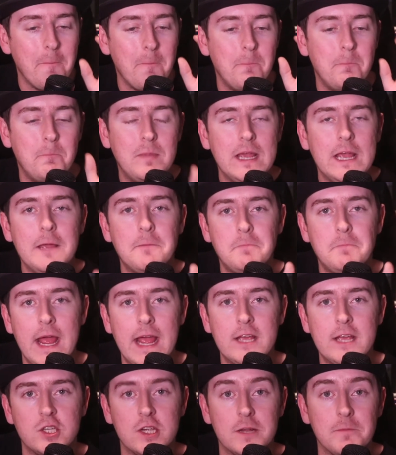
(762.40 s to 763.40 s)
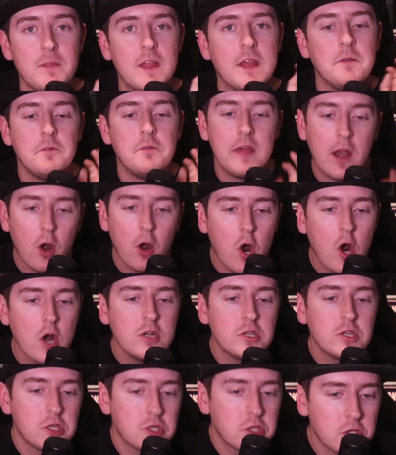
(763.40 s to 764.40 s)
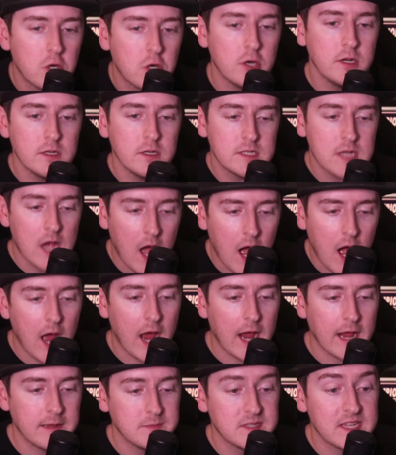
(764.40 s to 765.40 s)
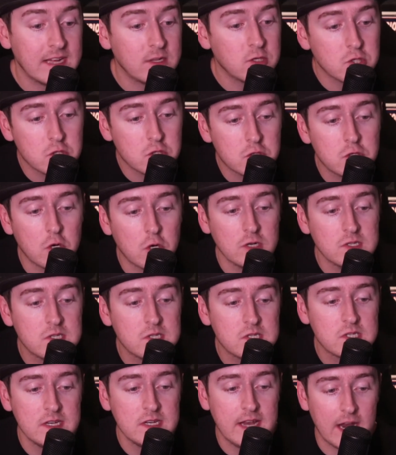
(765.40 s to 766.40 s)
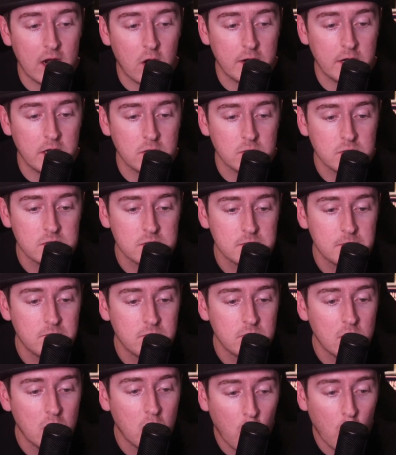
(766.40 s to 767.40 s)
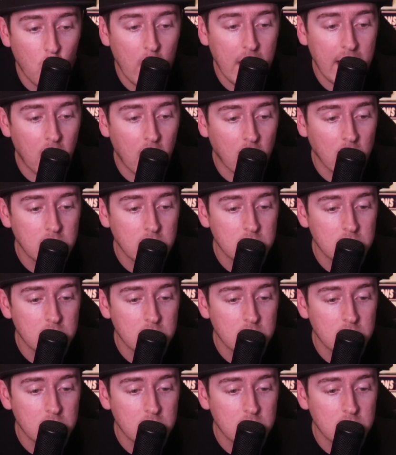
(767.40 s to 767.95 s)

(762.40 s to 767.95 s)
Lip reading: Be patient. There are certain times and certain scenarios where,